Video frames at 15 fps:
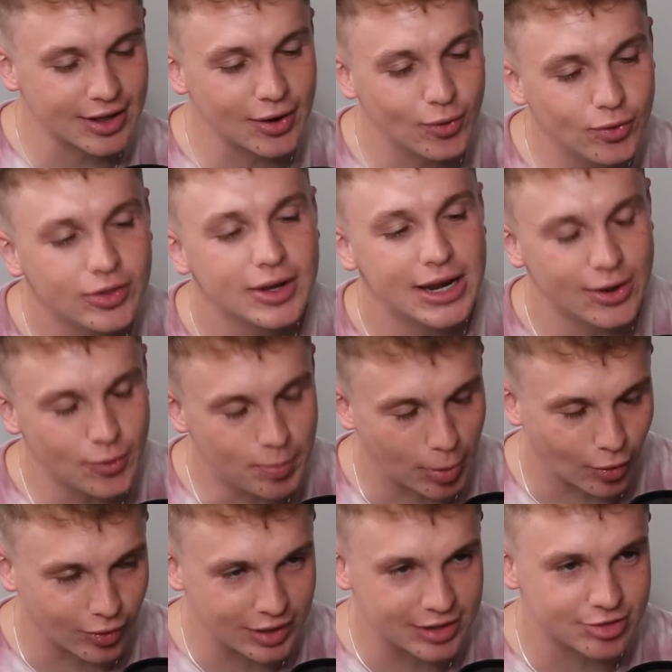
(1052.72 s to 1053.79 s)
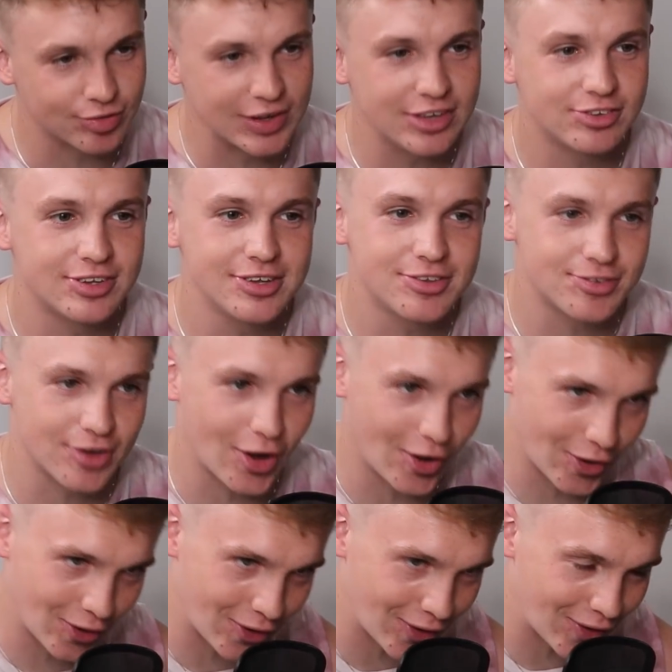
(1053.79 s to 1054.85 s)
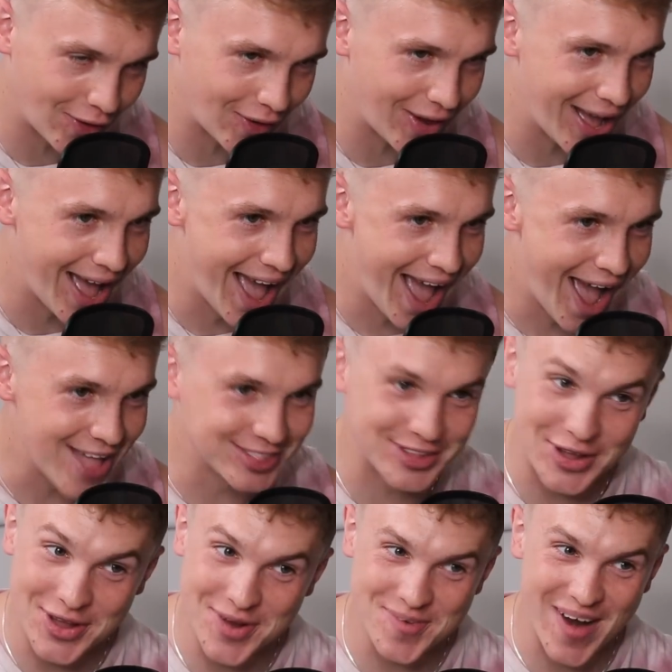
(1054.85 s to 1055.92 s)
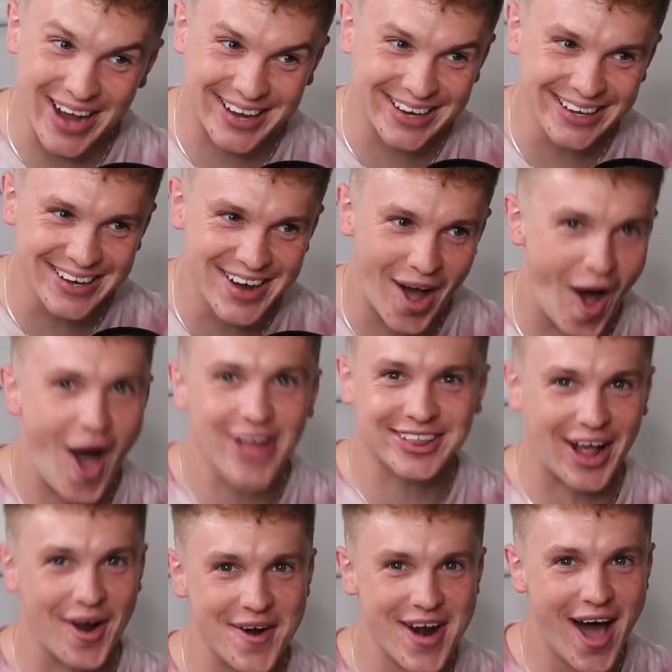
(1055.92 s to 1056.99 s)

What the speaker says: that all the little boys think she's hot. Do you reckon? I don't